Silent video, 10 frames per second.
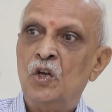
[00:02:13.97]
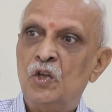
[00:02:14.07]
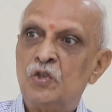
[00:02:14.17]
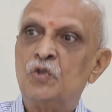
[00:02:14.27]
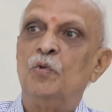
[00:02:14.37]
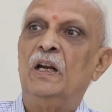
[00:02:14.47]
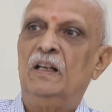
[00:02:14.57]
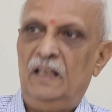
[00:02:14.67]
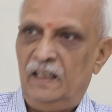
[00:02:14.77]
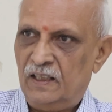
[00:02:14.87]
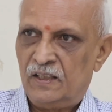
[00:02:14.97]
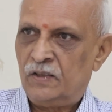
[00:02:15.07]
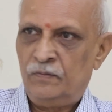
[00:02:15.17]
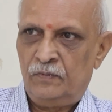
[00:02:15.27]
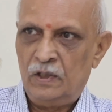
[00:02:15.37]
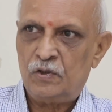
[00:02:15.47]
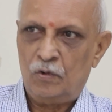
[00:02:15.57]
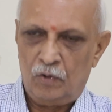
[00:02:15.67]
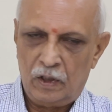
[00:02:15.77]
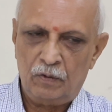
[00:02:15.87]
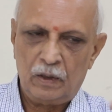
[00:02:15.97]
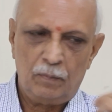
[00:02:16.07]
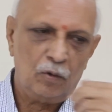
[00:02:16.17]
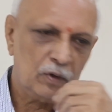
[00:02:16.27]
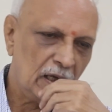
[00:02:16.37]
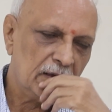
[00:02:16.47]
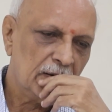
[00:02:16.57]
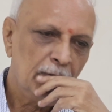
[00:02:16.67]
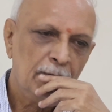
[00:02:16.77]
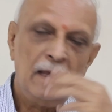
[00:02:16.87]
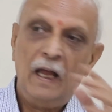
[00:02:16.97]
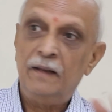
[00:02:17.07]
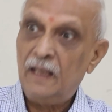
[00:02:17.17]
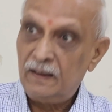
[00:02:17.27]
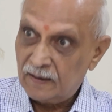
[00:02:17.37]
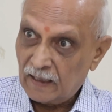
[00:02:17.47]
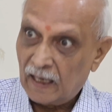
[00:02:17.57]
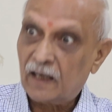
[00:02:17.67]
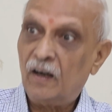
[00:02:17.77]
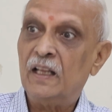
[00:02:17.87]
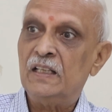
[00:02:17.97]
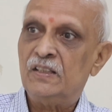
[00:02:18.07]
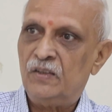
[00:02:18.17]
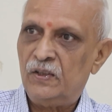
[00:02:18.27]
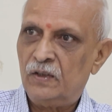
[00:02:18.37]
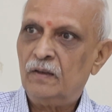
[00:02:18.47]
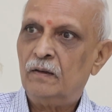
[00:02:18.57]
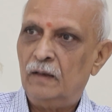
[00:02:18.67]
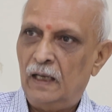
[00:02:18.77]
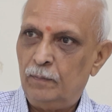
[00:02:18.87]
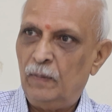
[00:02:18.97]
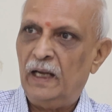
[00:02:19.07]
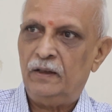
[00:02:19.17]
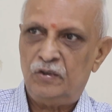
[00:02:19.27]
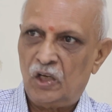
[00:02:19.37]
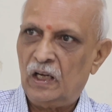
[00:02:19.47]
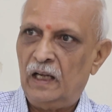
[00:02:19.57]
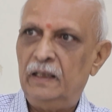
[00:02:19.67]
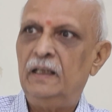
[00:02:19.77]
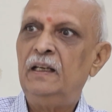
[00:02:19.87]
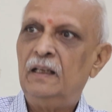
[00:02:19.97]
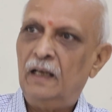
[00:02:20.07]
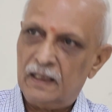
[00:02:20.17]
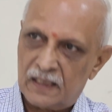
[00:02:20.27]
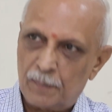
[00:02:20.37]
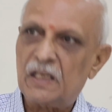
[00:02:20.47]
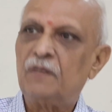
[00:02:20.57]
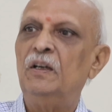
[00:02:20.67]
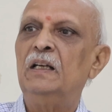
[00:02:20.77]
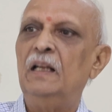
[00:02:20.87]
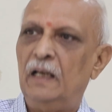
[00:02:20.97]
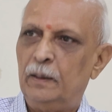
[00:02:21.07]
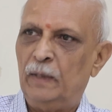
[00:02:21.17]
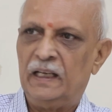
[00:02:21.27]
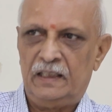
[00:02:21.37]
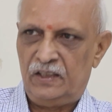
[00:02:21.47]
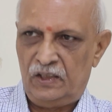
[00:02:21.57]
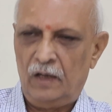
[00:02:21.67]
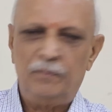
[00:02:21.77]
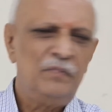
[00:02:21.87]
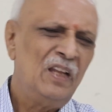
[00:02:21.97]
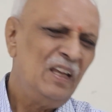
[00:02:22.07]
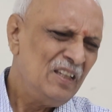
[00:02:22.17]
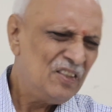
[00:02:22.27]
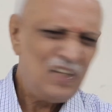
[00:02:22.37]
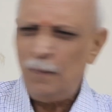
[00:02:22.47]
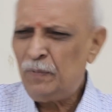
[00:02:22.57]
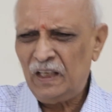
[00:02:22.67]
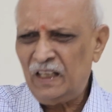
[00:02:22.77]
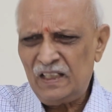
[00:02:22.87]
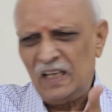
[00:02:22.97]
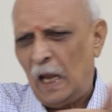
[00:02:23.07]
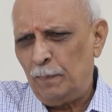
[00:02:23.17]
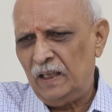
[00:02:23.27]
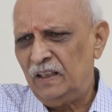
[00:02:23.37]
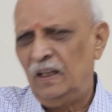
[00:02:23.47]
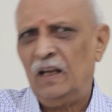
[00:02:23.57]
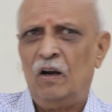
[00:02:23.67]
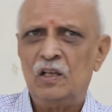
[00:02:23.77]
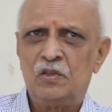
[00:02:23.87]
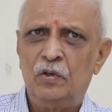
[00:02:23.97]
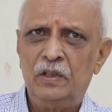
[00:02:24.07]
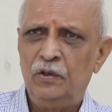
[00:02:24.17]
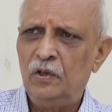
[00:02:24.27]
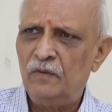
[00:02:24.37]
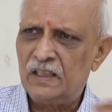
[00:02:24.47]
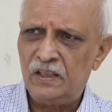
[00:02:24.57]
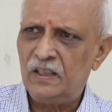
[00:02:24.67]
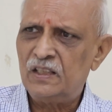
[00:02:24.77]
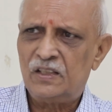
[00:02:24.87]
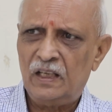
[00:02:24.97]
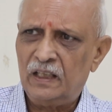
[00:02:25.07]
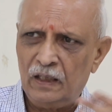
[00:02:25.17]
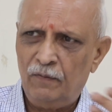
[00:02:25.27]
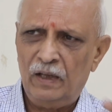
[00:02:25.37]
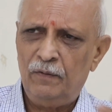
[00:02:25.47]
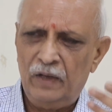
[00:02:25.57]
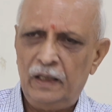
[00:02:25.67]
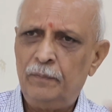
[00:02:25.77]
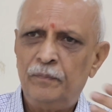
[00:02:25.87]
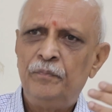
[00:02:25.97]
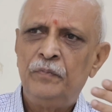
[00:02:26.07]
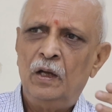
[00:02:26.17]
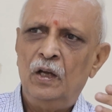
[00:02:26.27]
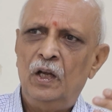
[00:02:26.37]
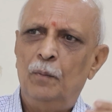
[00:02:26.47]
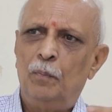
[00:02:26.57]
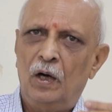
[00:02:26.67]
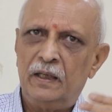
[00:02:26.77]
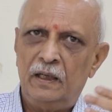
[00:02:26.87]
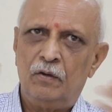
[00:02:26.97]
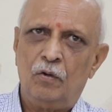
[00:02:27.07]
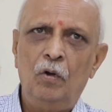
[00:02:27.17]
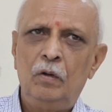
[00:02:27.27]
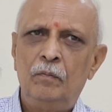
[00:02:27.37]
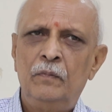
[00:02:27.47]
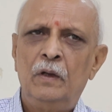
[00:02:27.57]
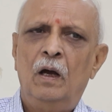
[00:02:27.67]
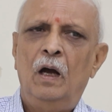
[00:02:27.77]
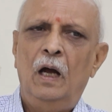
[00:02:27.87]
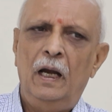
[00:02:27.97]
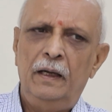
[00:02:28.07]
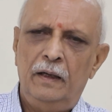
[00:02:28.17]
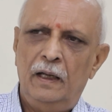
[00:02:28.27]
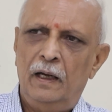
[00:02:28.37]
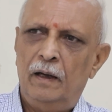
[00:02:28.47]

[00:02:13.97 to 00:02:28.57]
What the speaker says: student leaders. There's no doubt about that. And then the Telangana agitation led by Channareddy and subsequently led by KCR. Same thing is happening there also. The university is taking a very, very important role and